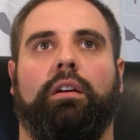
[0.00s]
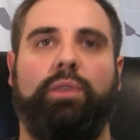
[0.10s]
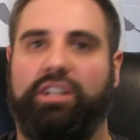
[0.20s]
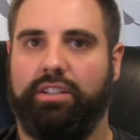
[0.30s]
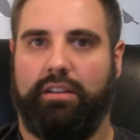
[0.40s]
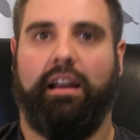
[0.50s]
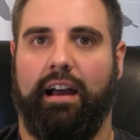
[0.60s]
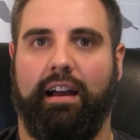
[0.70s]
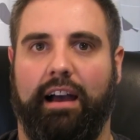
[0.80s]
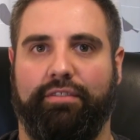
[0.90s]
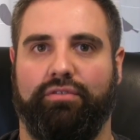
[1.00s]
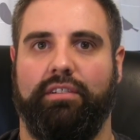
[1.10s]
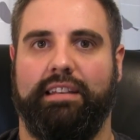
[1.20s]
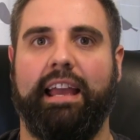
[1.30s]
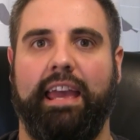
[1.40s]
which after
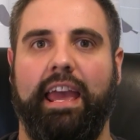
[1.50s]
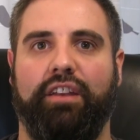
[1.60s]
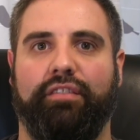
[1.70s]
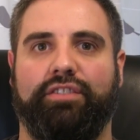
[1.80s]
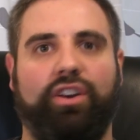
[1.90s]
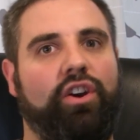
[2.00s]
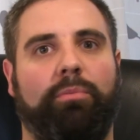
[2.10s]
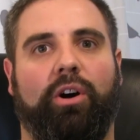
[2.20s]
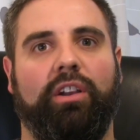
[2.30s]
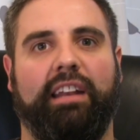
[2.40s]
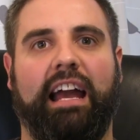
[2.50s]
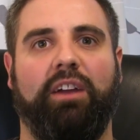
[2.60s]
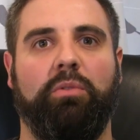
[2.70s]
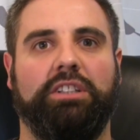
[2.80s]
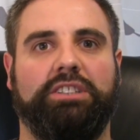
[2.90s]
a decade of turmoil and
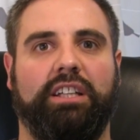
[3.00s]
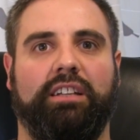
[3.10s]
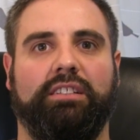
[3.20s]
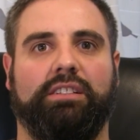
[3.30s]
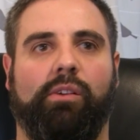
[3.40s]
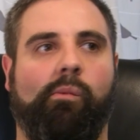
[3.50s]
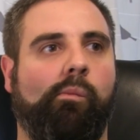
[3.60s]
anguish and